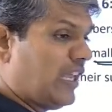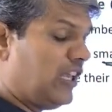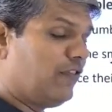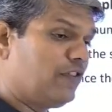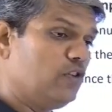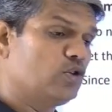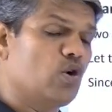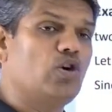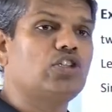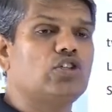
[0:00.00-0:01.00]
if you
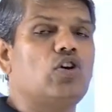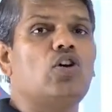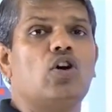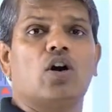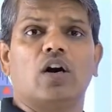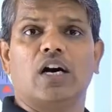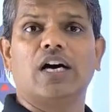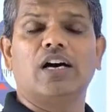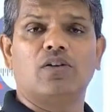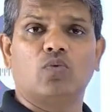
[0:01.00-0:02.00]
don't know
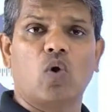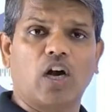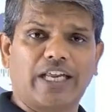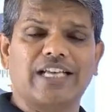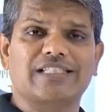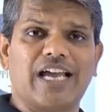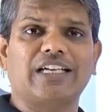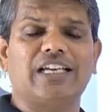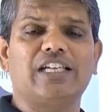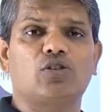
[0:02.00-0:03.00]
what
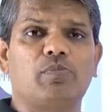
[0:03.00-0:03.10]
exactly to